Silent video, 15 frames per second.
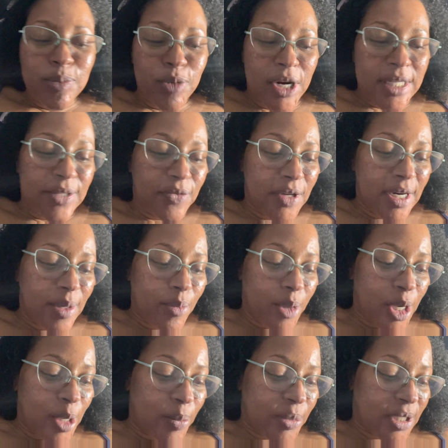breastfeeding
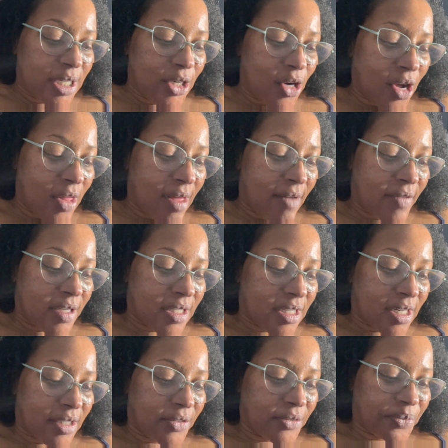pumps and all that fun
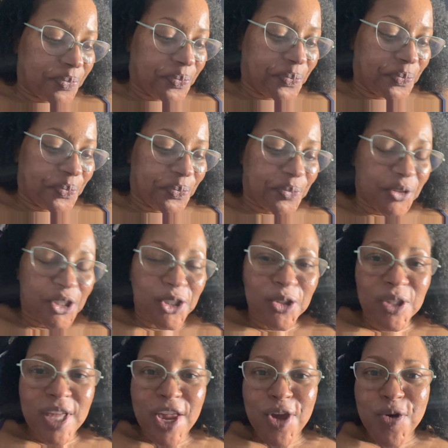stuff. So
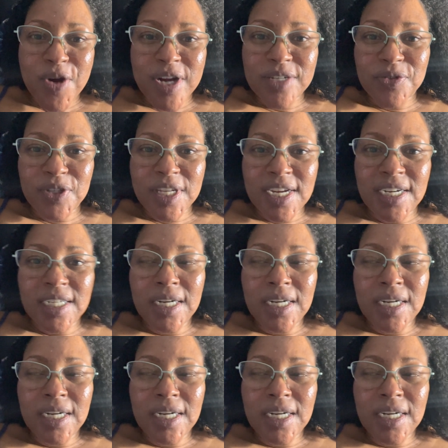thank you guys for that.